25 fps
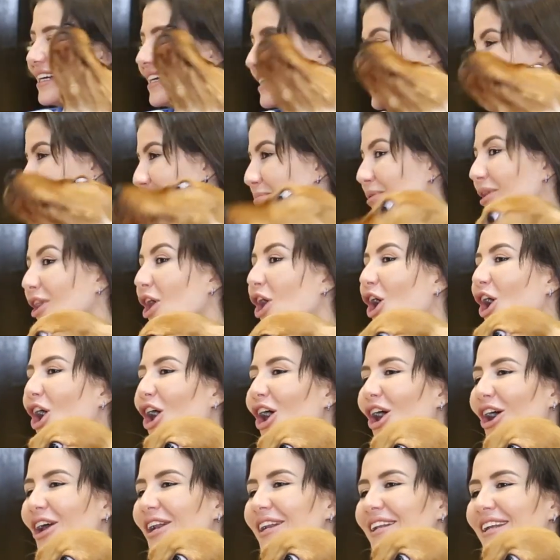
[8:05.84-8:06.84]
He's
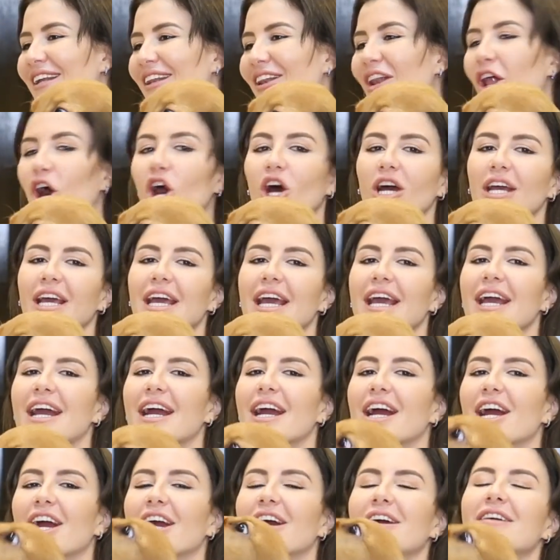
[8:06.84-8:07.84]
blonde, long
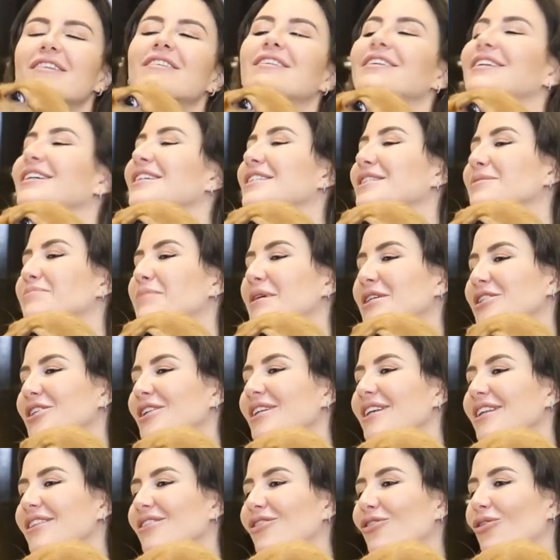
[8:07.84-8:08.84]
hair,
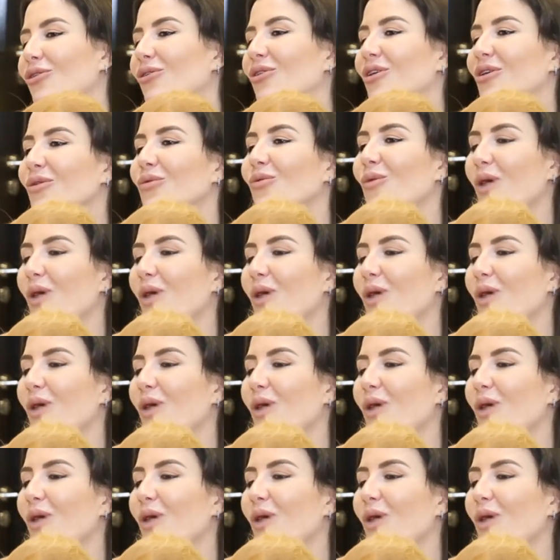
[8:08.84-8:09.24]
especially in Thor